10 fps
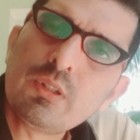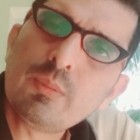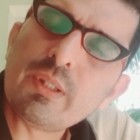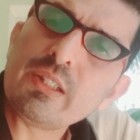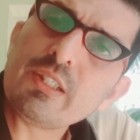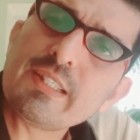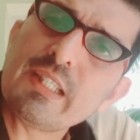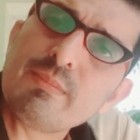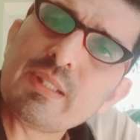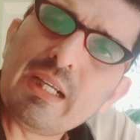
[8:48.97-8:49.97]
But at the
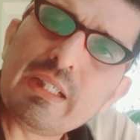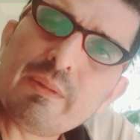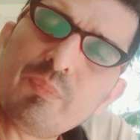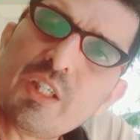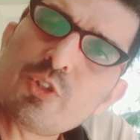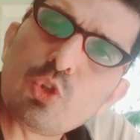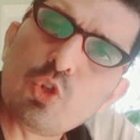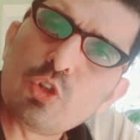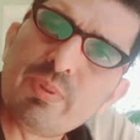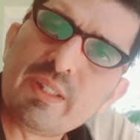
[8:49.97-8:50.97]
same time, there should
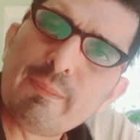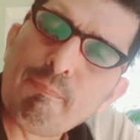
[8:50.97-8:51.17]
not be